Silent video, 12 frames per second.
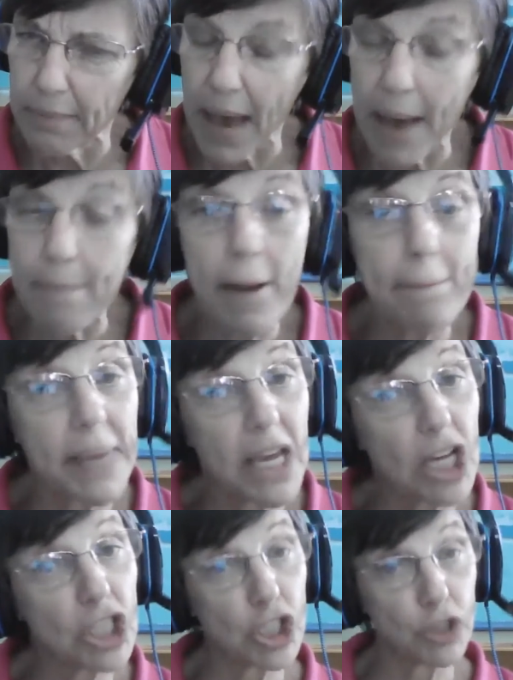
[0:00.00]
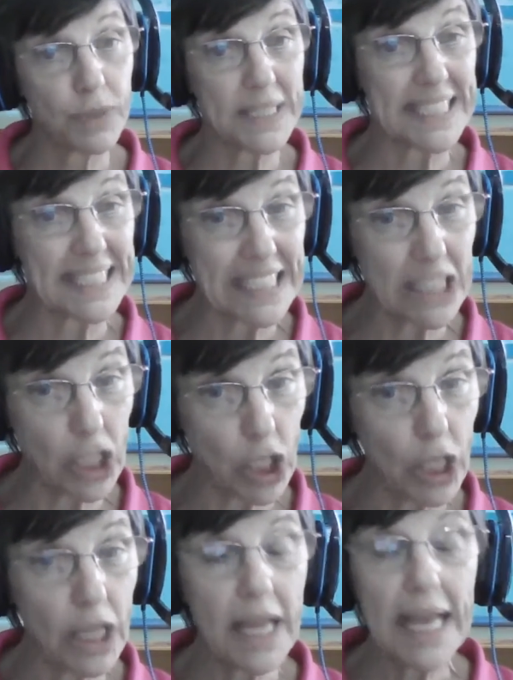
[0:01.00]
bad, but because she was
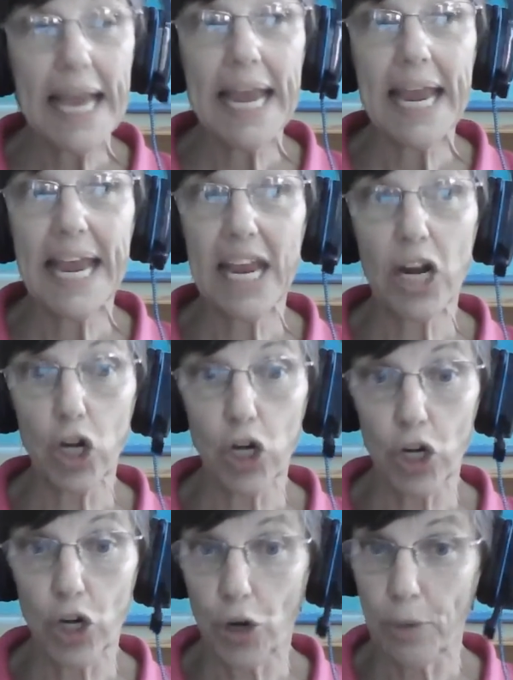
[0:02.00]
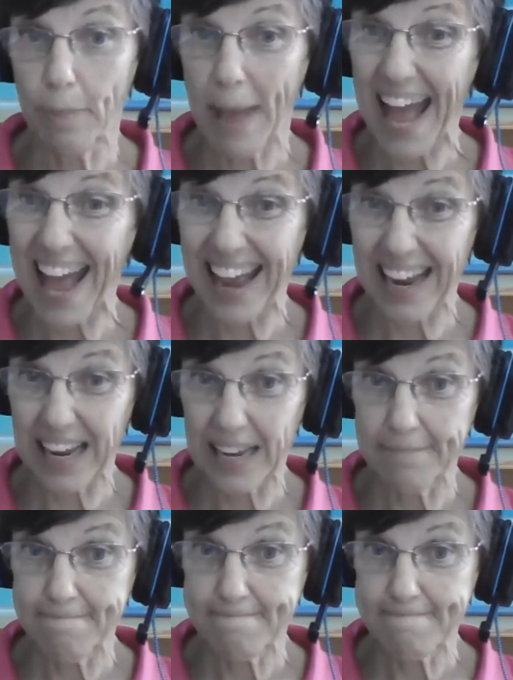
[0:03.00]
little, it hurt her back.
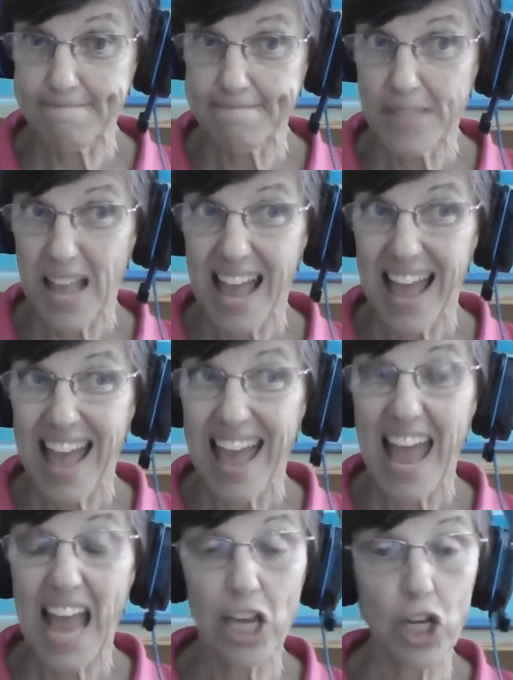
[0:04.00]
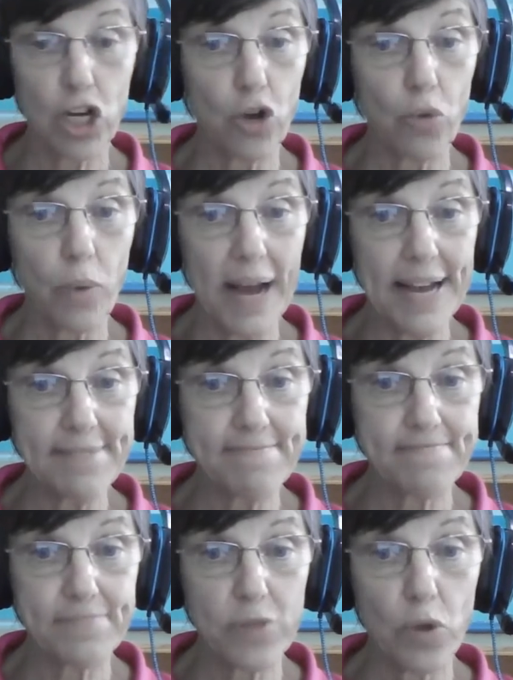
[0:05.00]
And you know what?
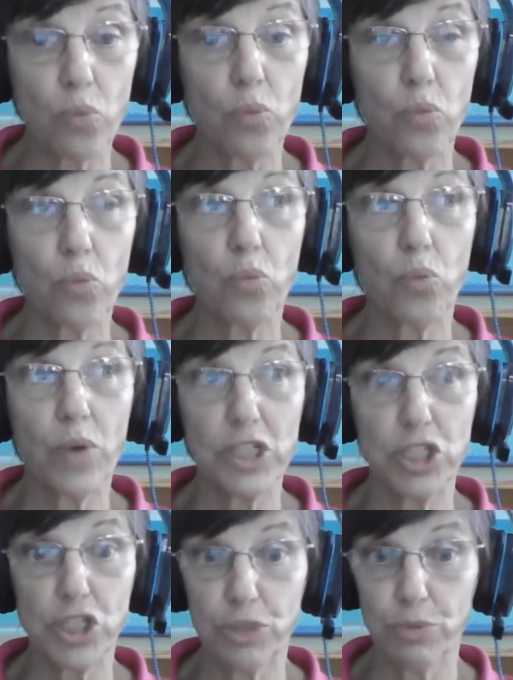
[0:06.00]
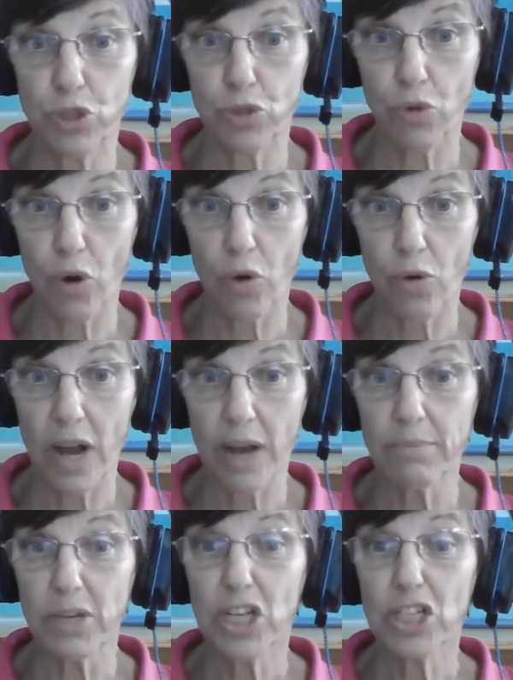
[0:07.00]
When she was grown up,
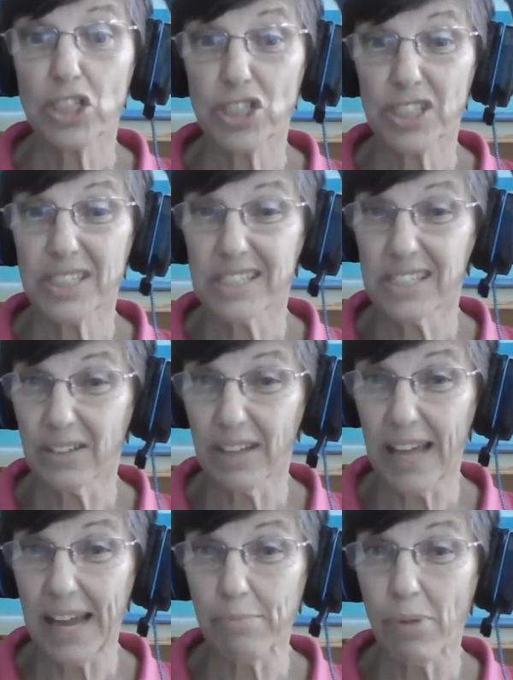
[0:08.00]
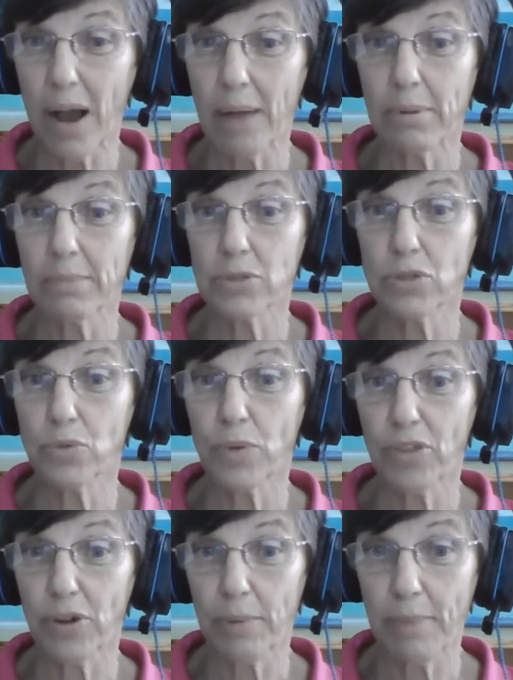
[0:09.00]
she still had problems
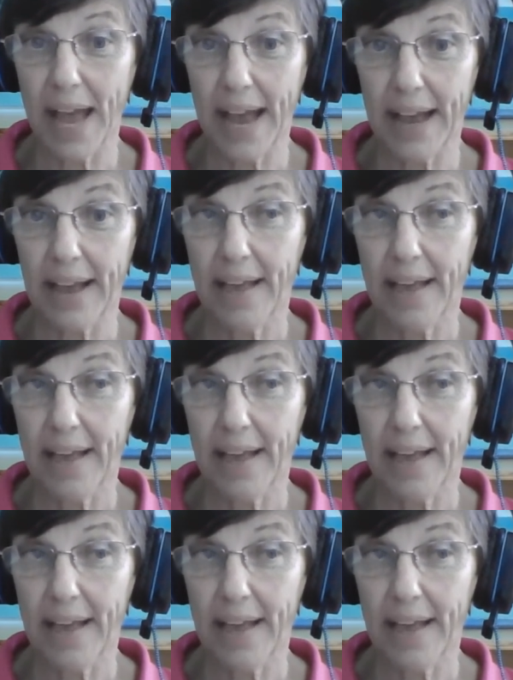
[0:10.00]
with her back.